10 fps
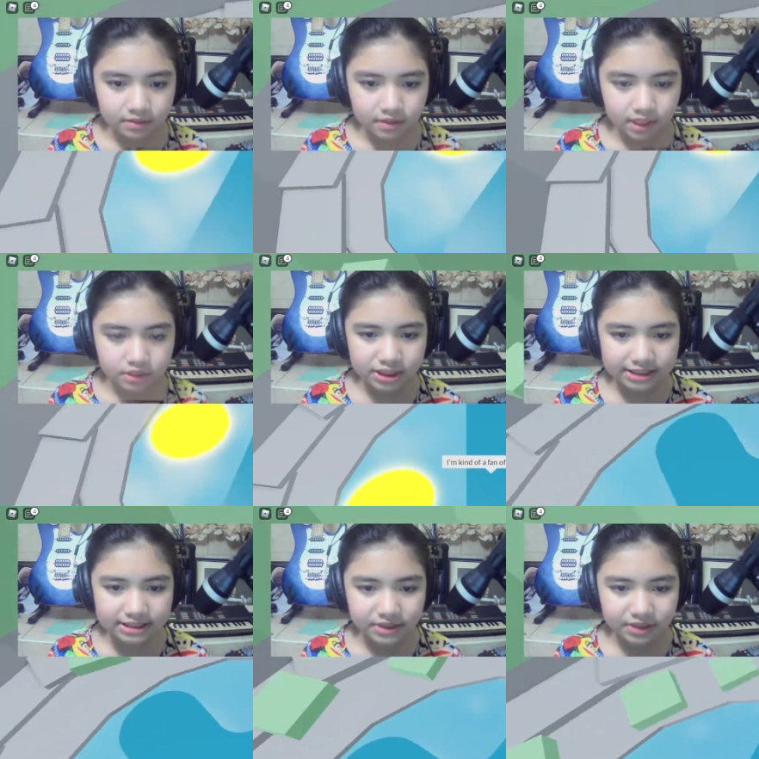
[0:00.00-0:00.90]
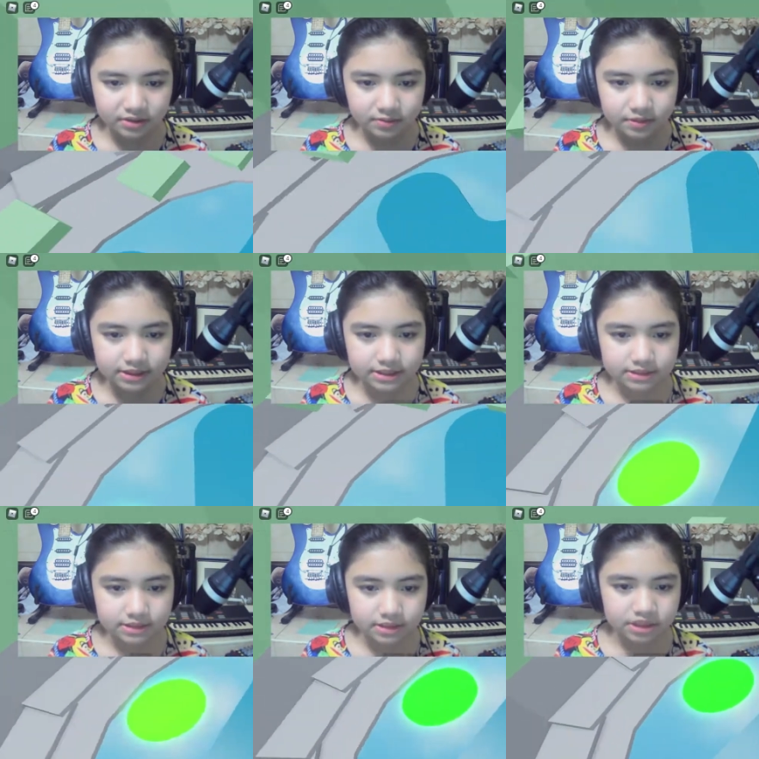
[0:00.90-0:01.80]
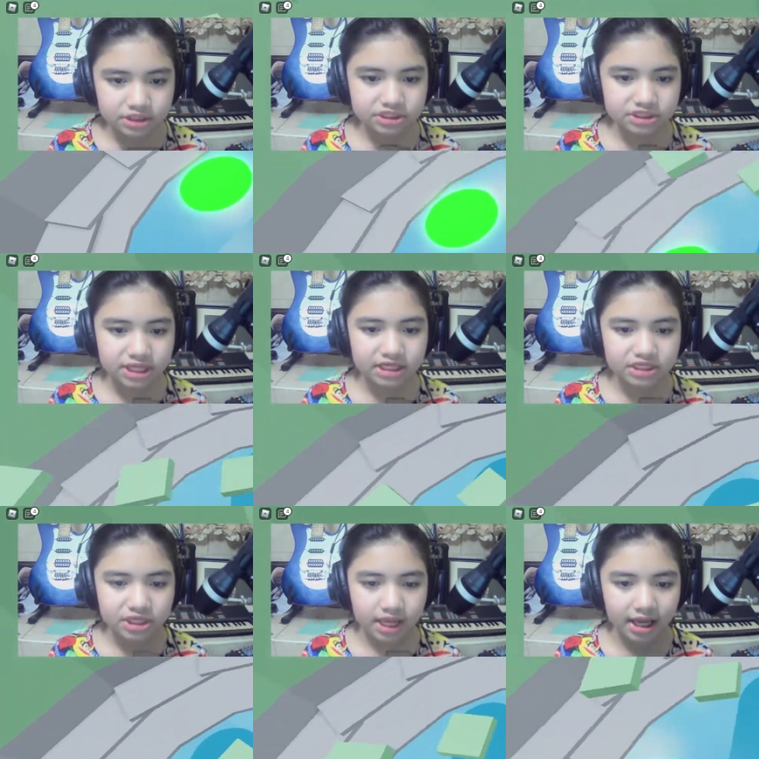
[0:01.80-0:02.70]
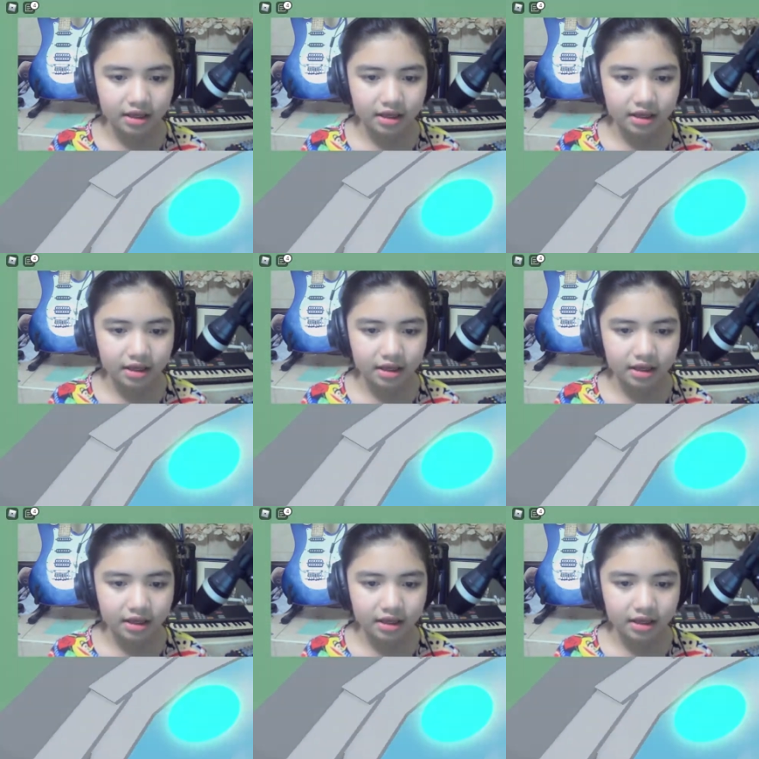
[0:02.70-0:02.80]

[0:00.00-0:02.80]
I don't like this round. Please, just change it.